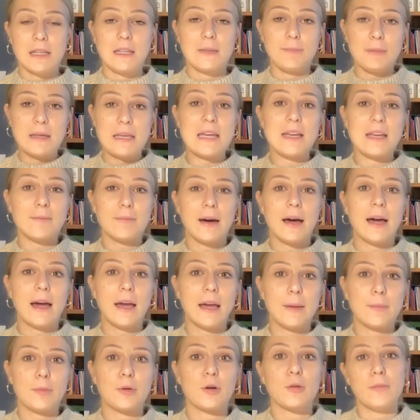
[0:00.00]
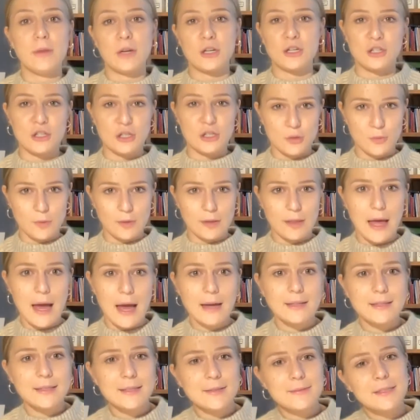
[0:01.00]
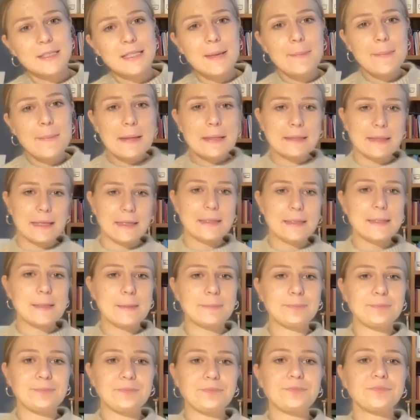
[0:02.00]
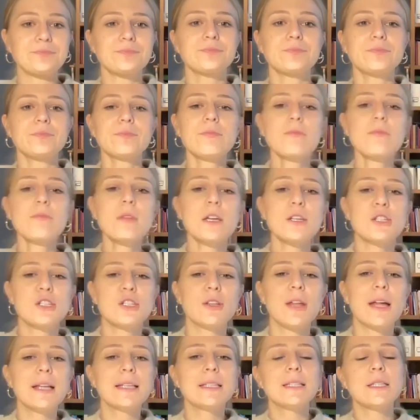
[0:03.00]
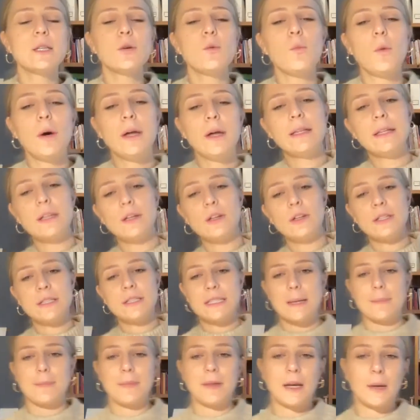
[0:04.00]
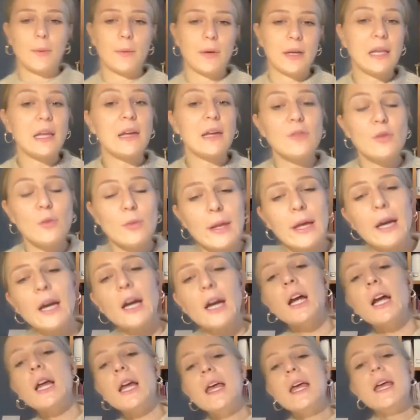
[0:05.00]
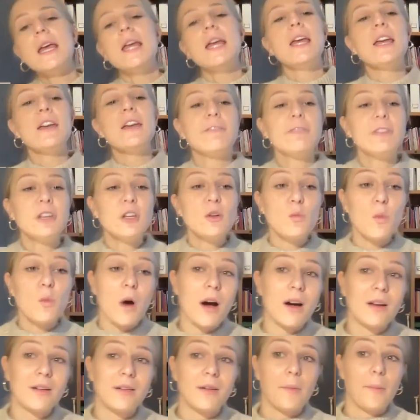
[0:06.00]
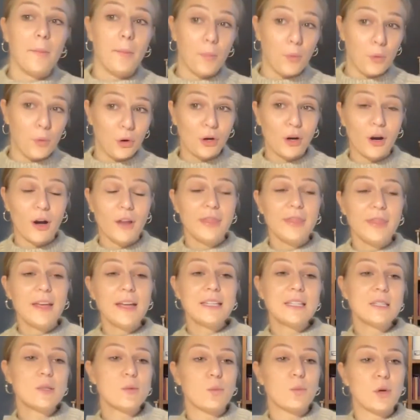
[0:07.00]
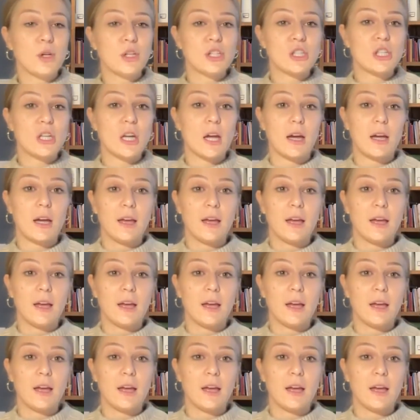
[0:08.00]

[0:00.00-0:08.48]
being my permission to relax. Does that make sense? So that's the one little step that I want to give you there. If you want more on this, which